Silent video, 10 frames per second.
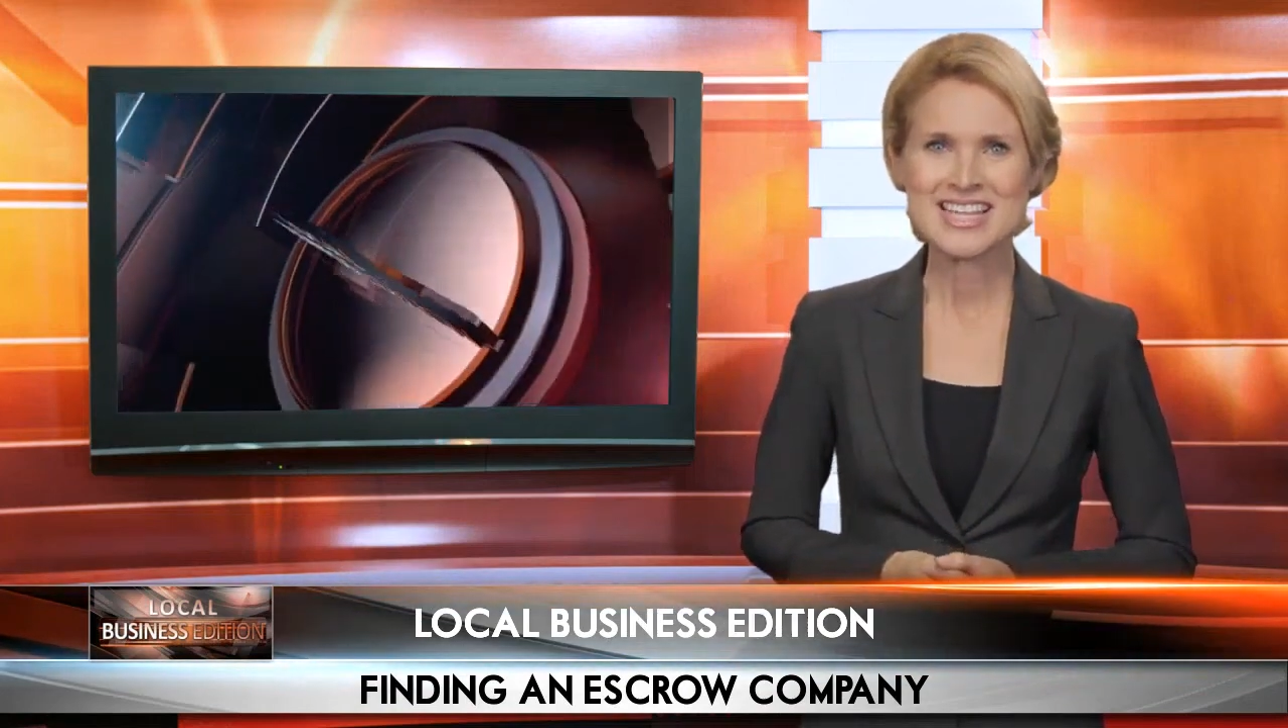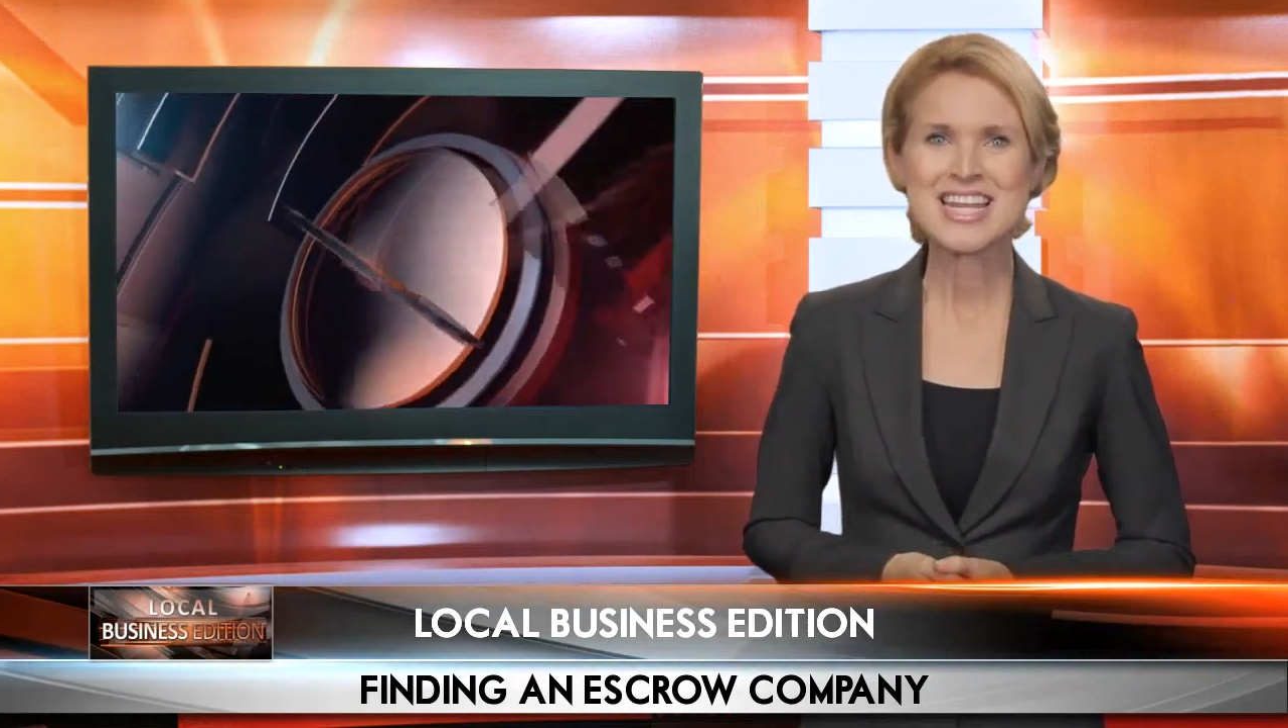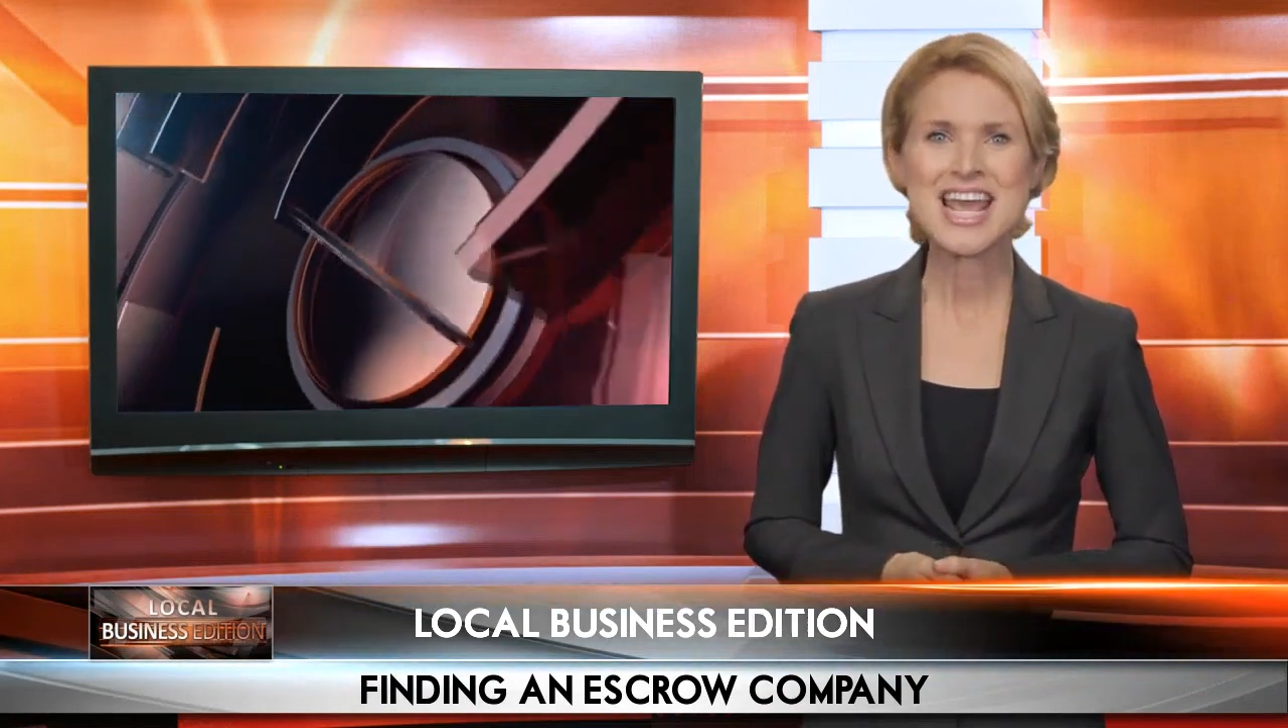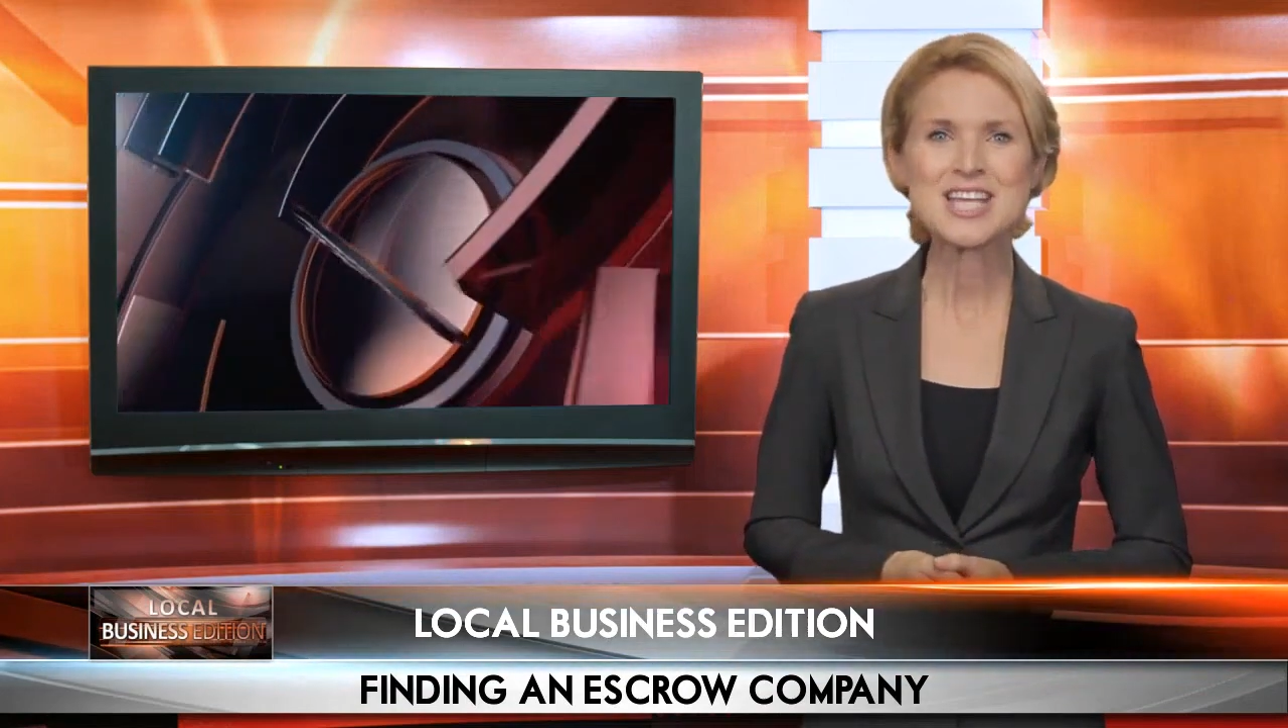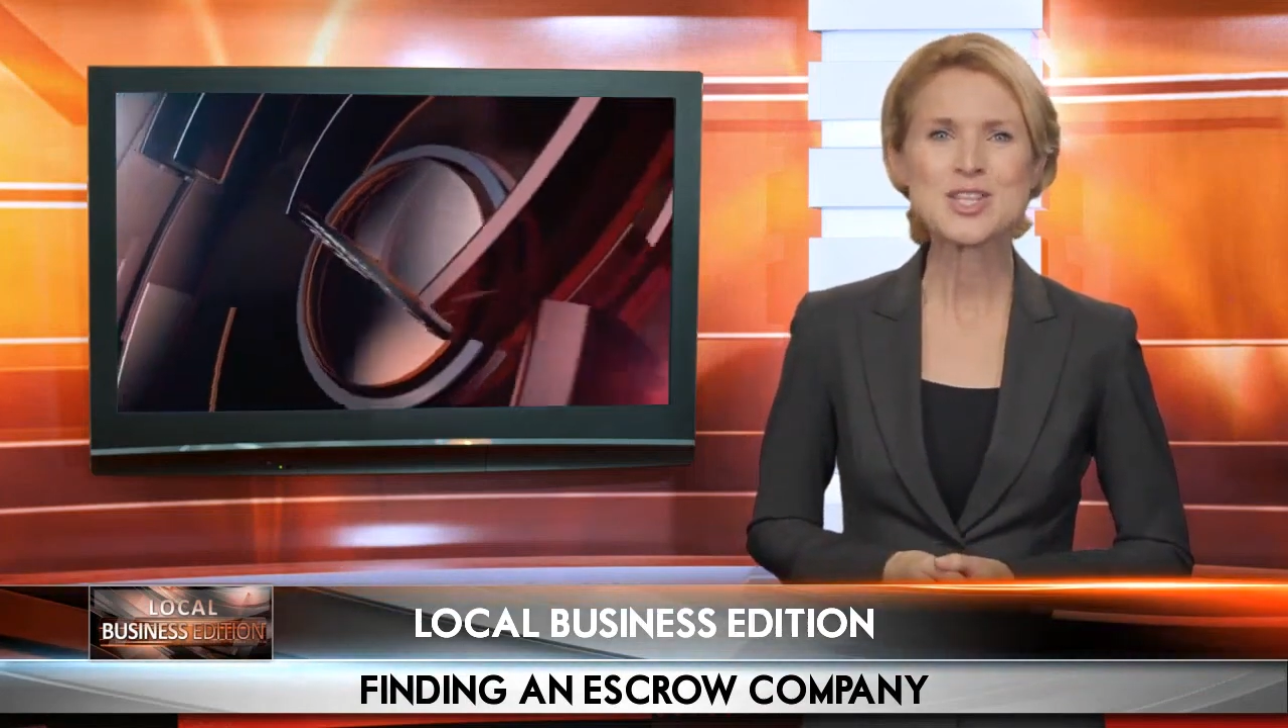
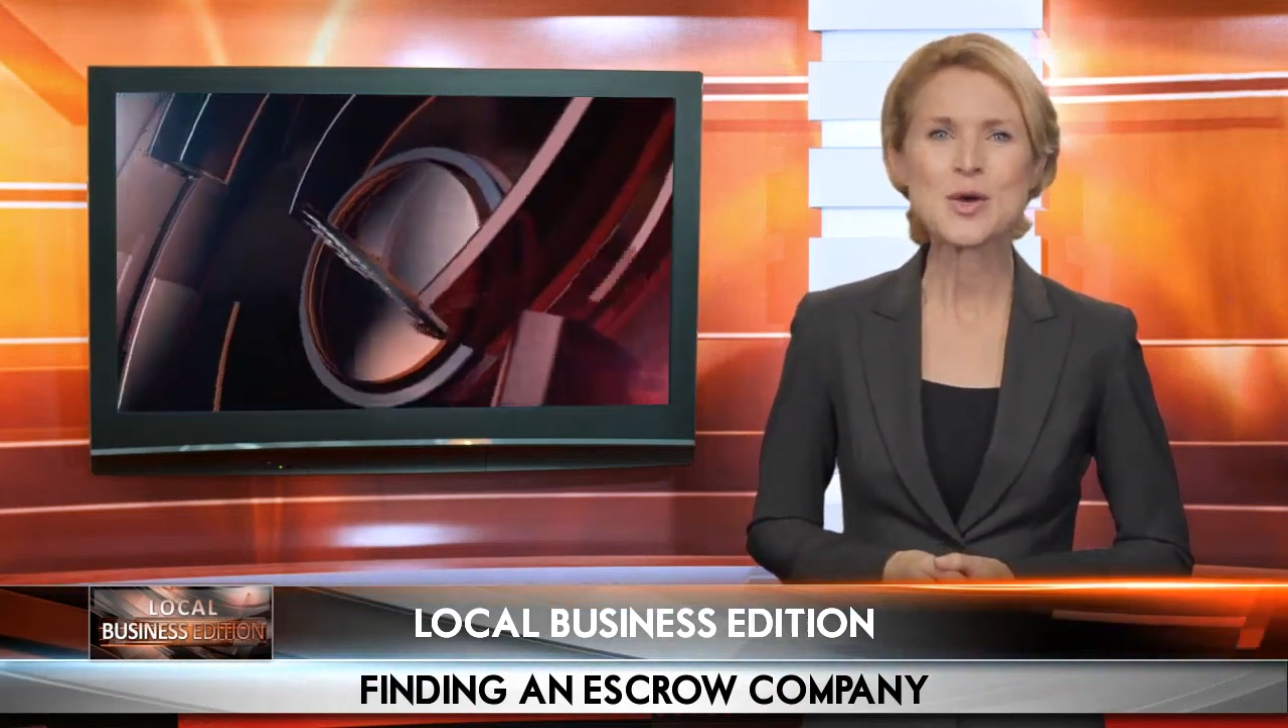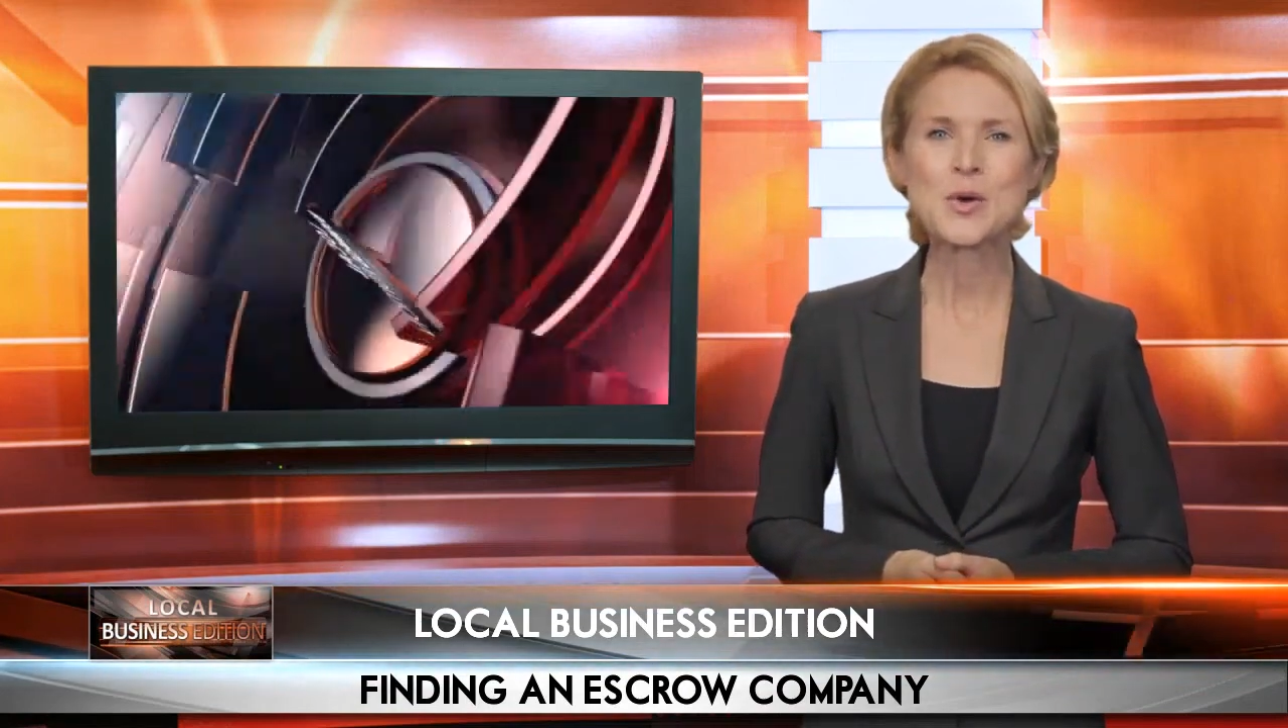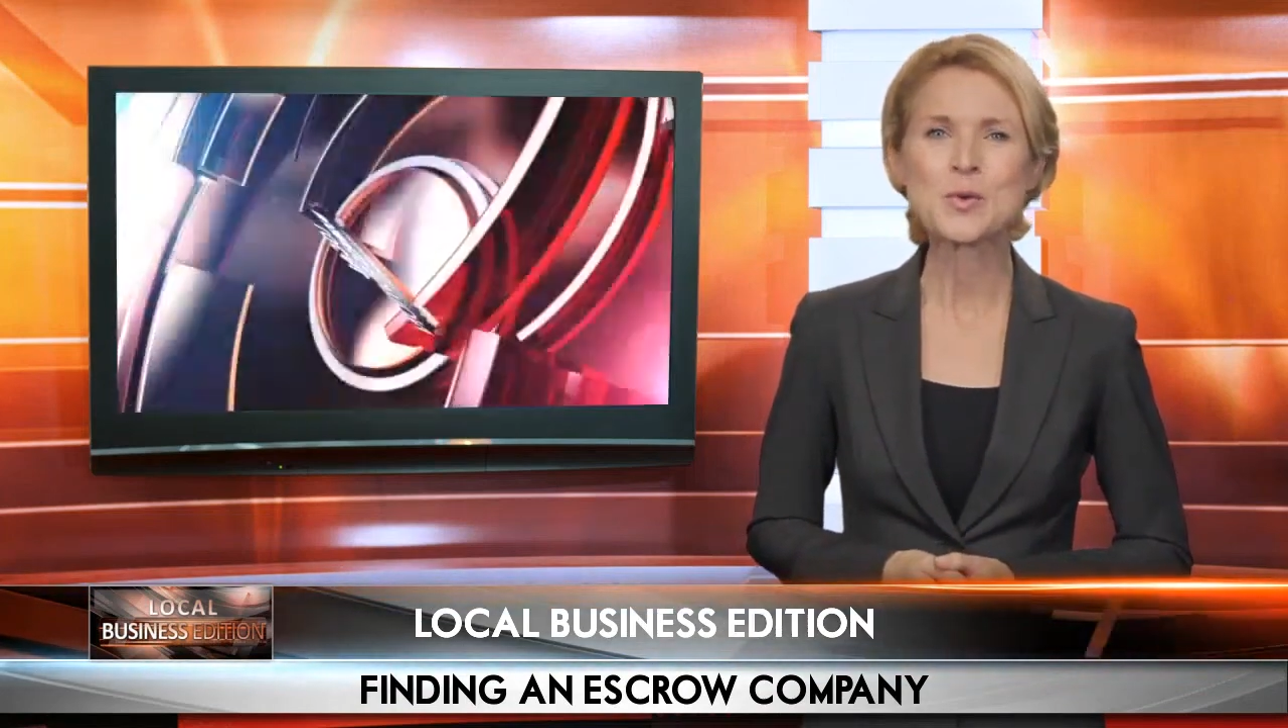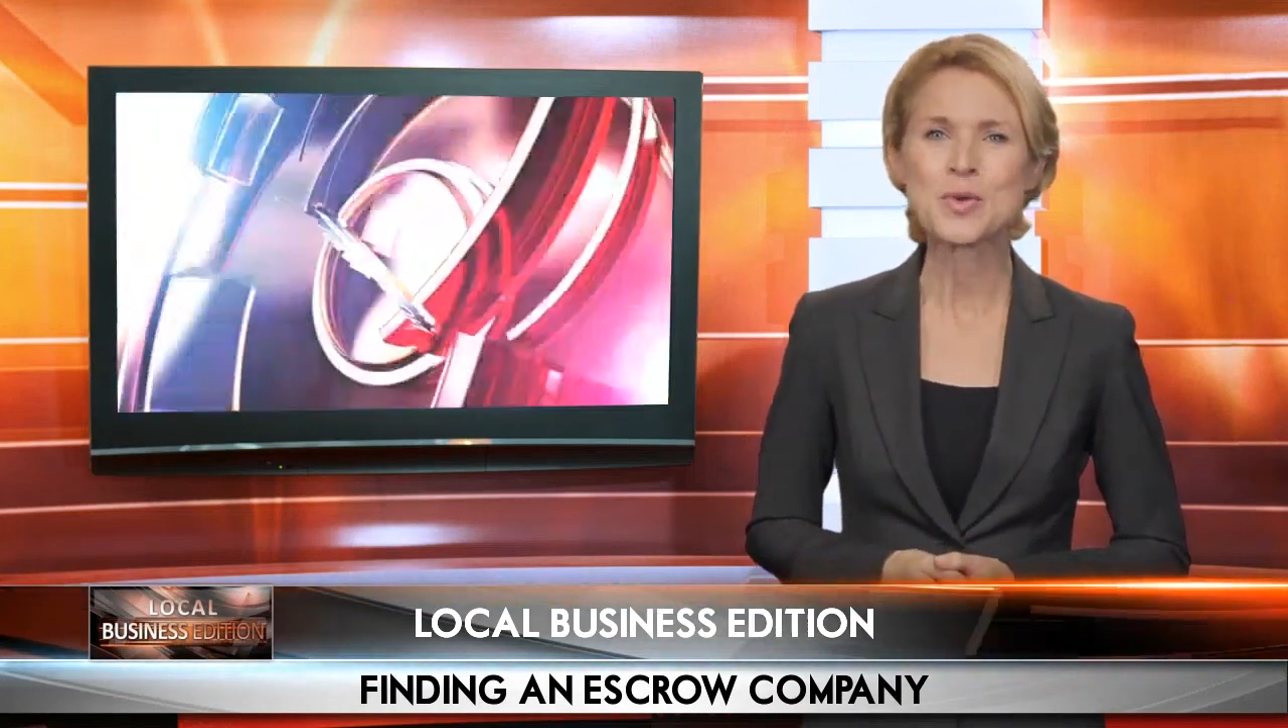Today's local